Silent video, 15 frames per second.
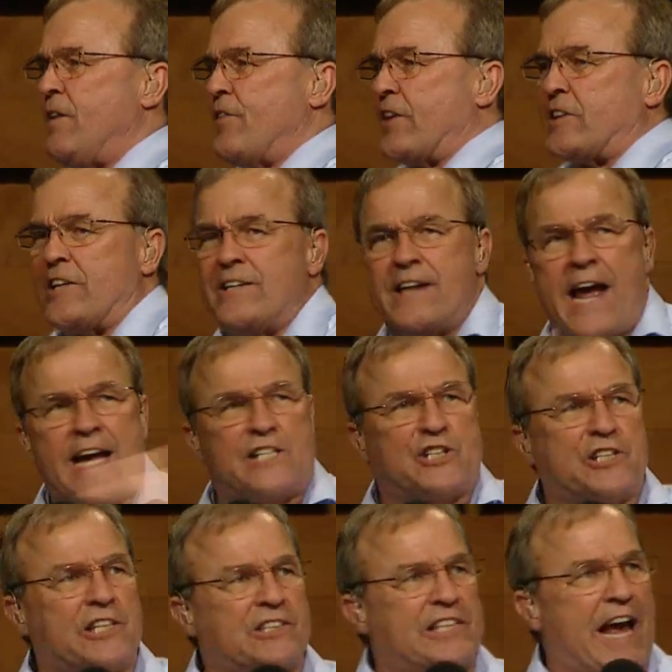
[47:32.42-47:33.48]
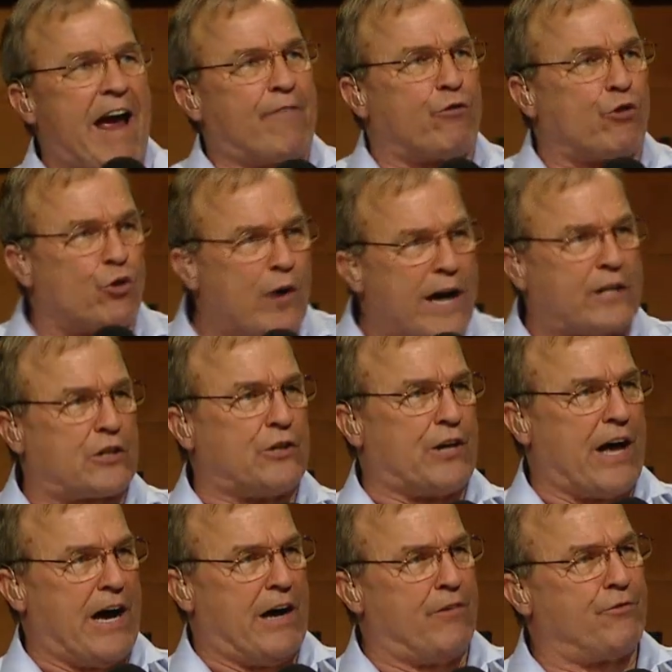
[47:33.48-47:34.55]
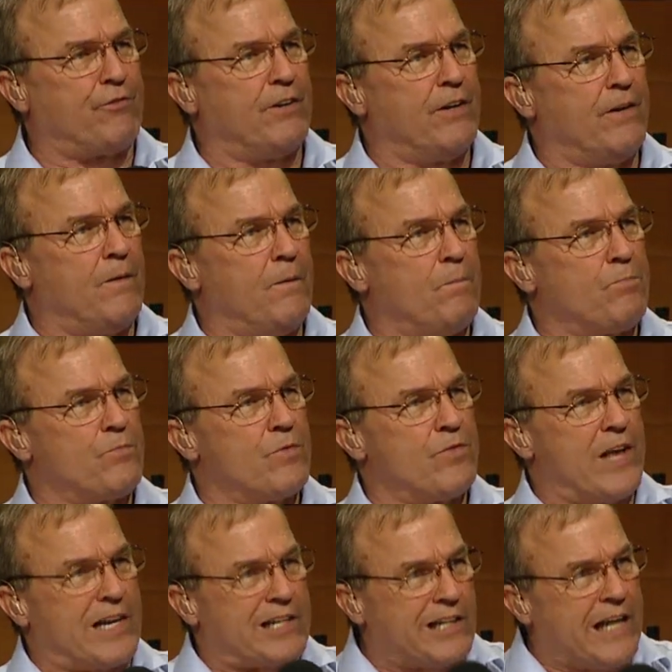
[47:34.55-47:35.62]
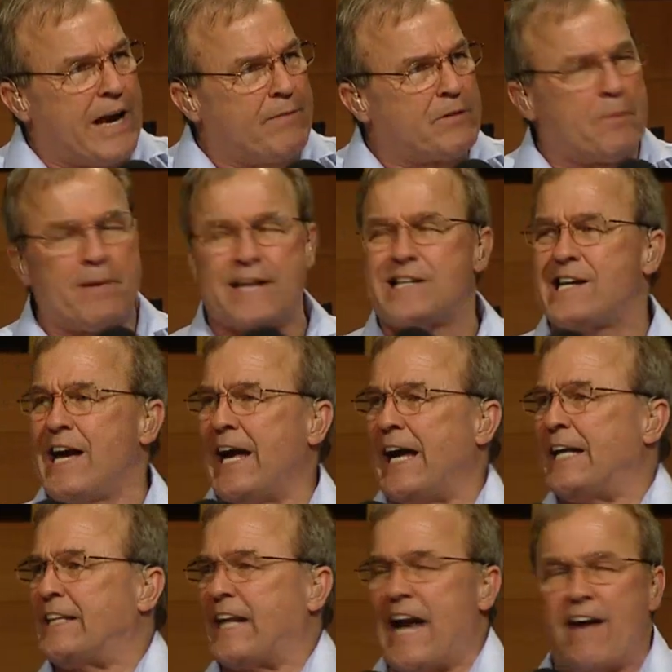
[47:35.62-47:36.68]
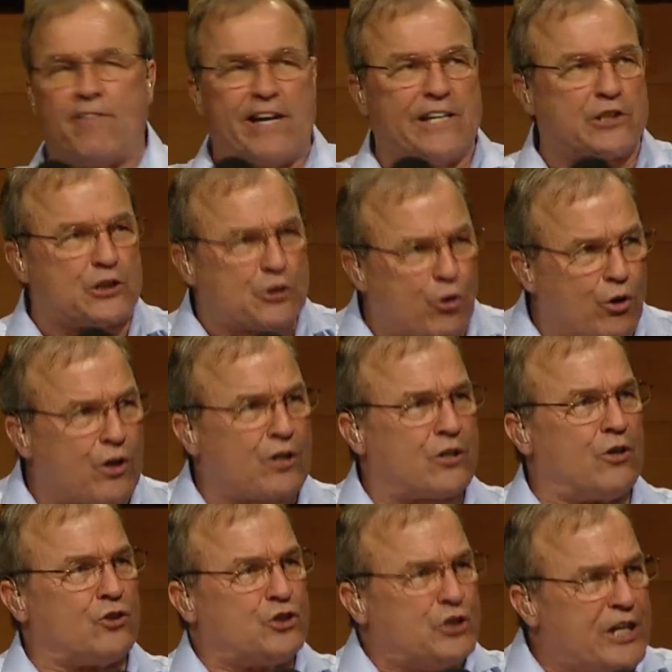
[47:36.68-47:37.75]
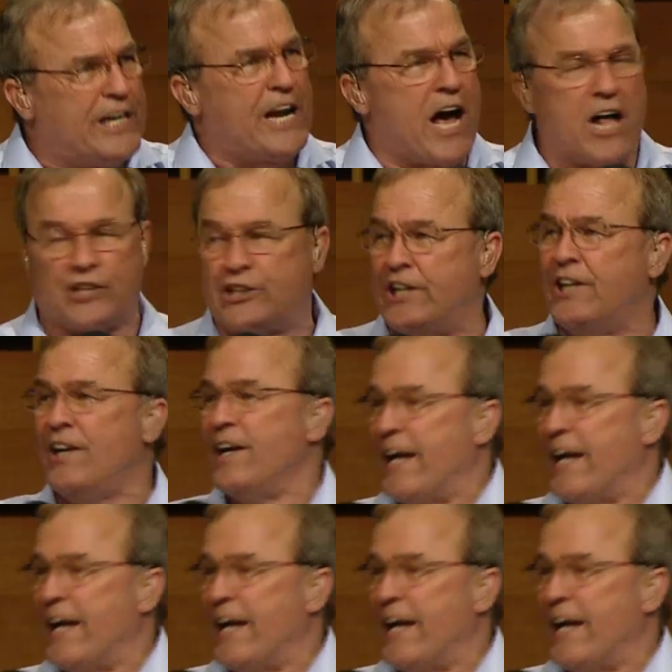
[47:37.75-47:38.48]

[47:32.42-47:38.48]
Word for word: that the nations have record of that claim to be king that have a historical genealogy.